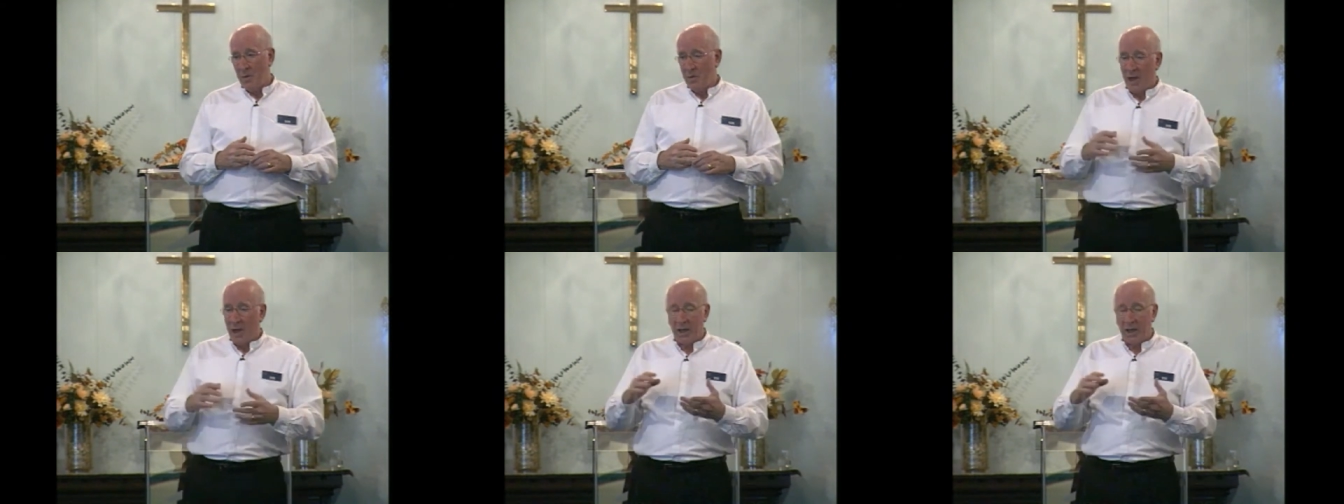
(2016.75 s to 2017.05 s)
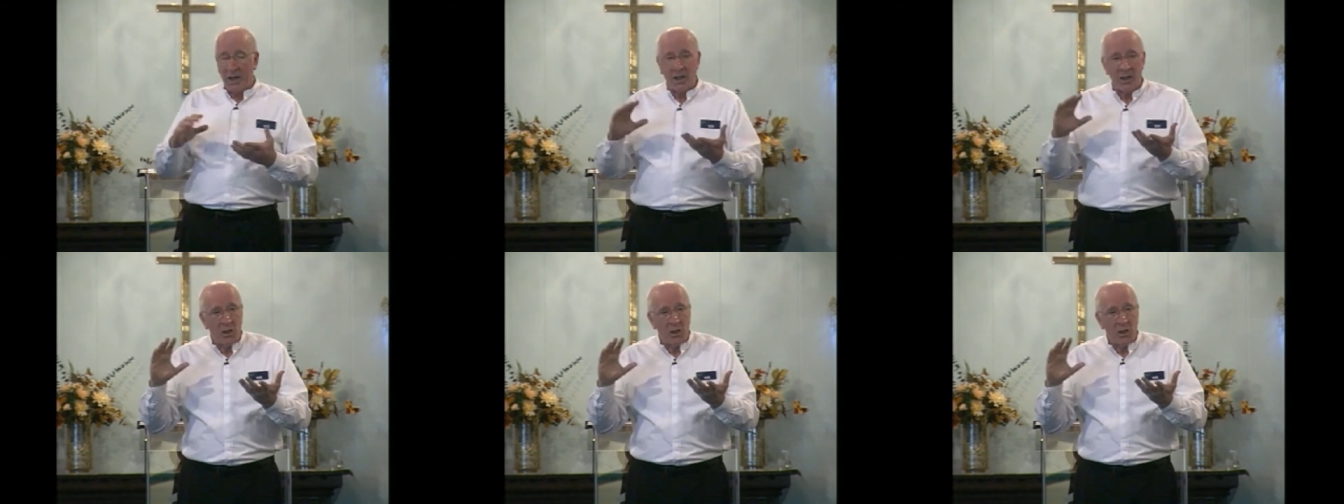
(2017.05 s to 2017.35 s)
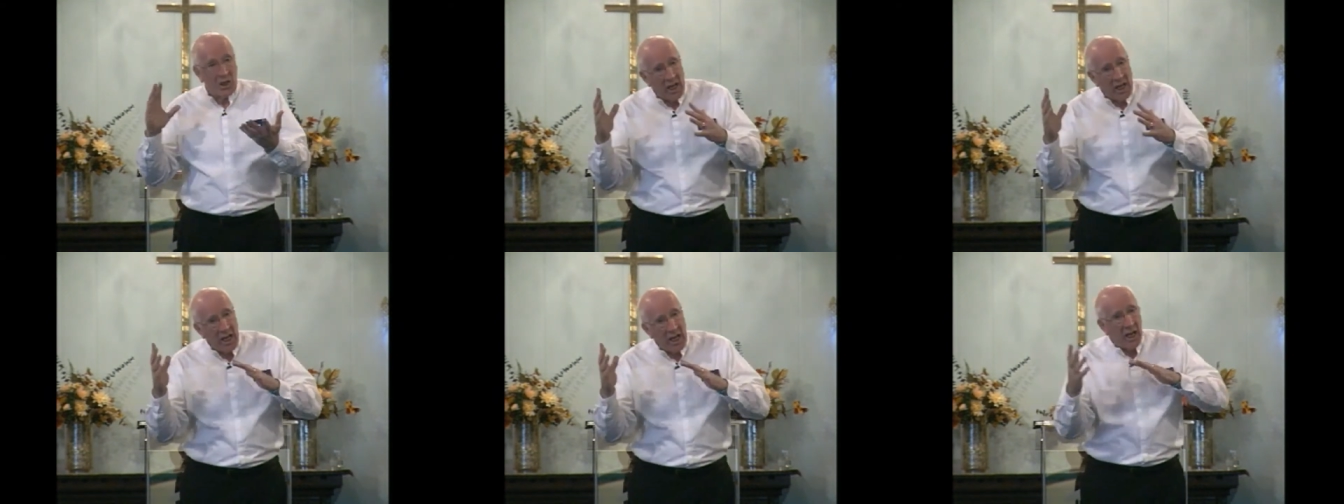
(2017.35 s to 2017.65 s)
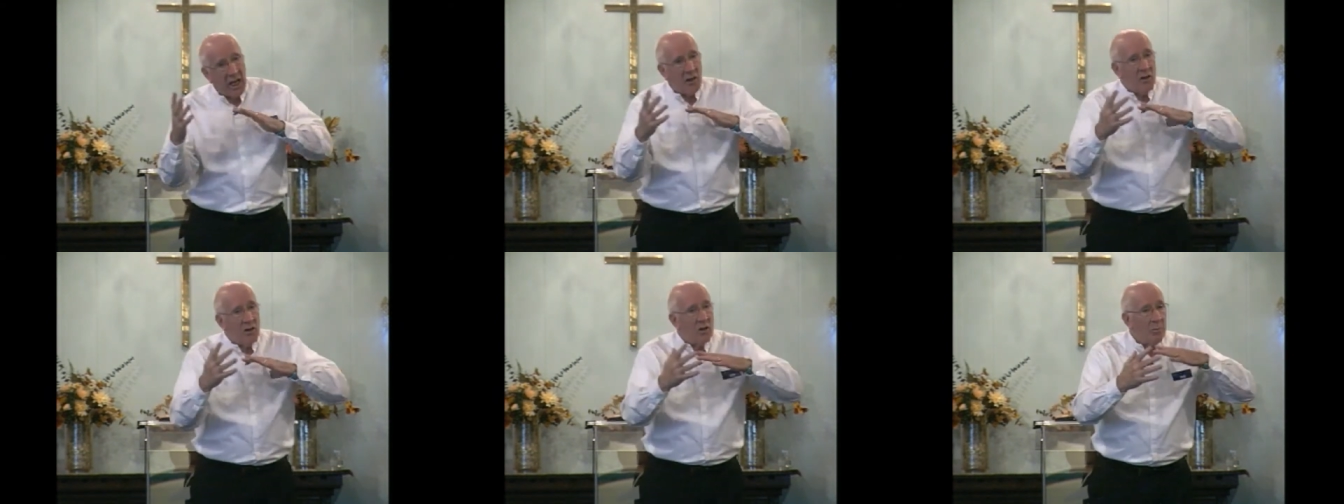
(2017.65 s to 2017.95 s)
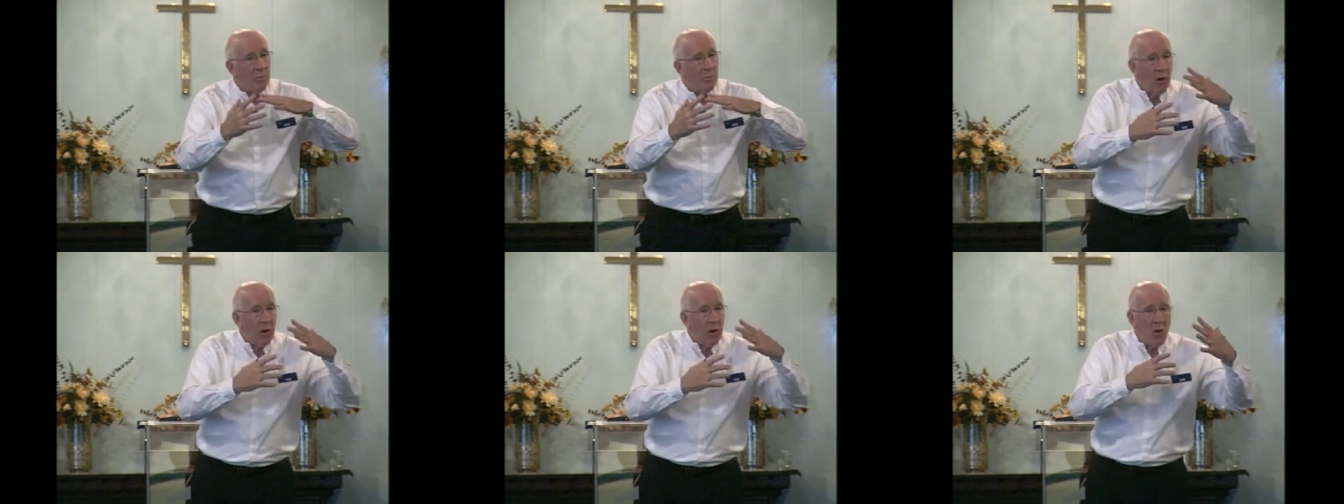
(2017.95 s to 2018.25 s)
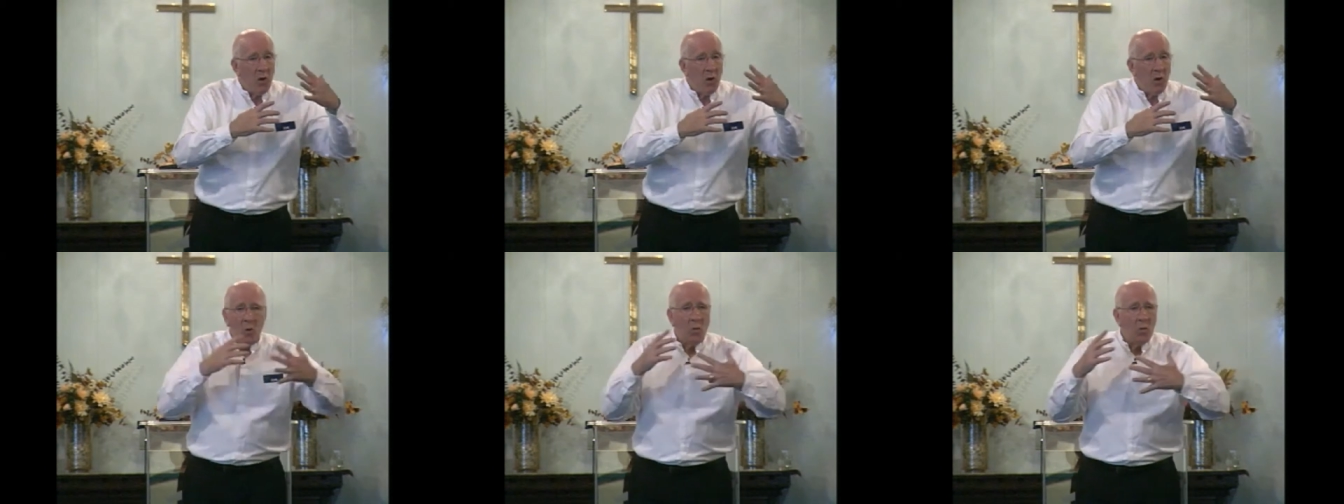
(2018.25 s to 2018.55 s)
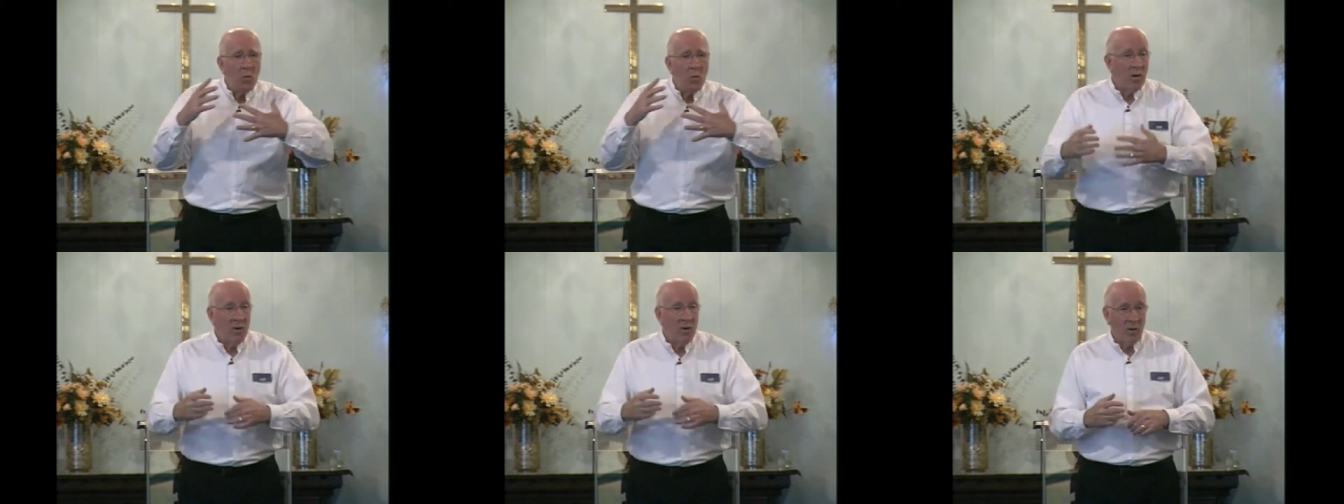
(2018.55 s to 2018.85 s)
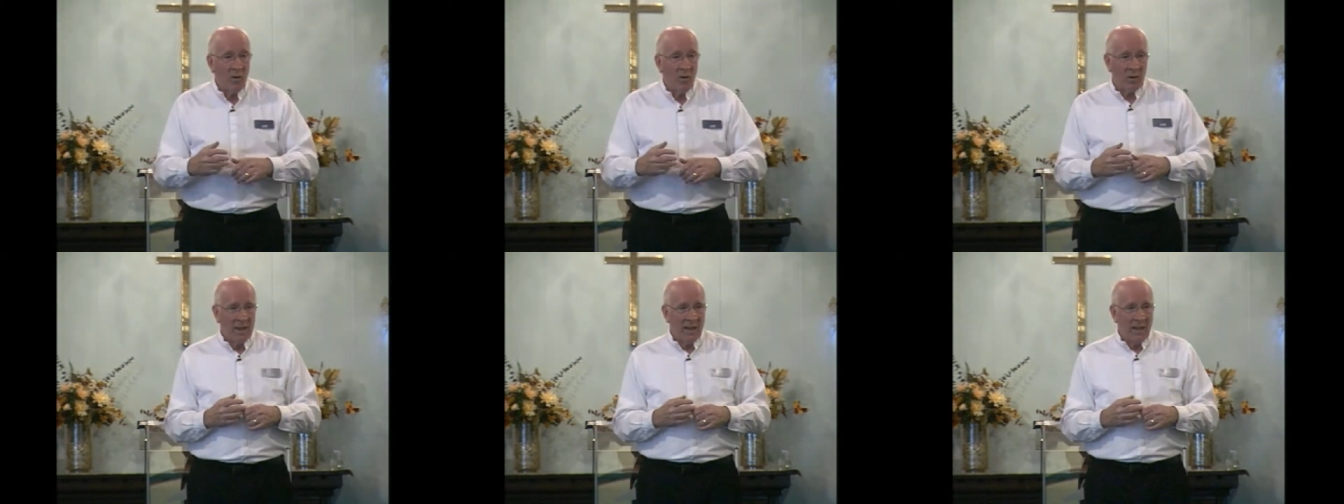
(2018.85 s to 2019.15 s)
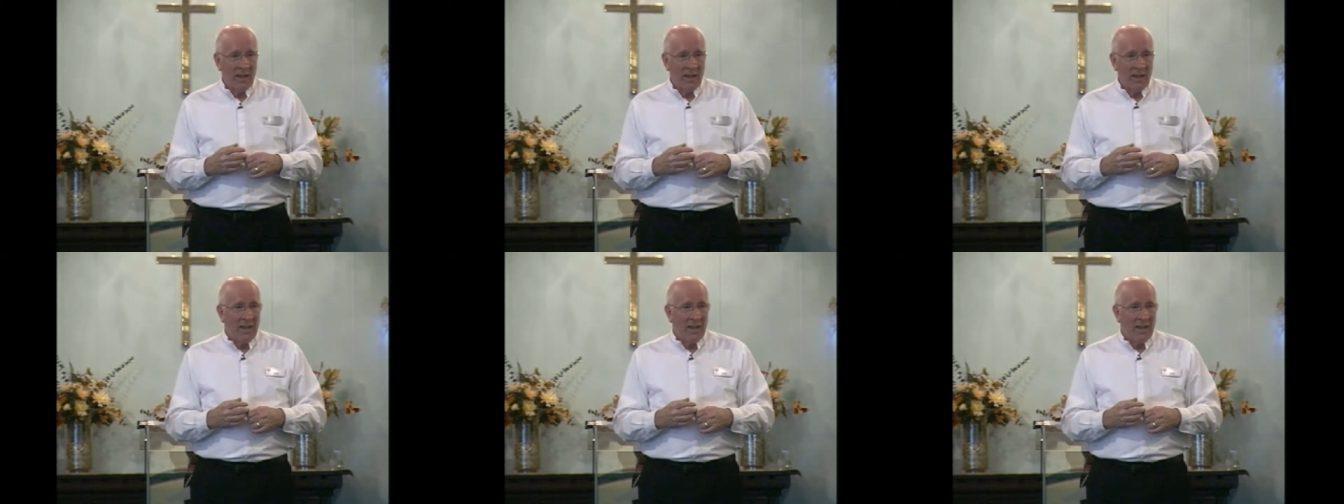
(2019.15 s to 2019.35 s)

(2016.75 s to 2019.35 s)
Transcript: That I can change my whole world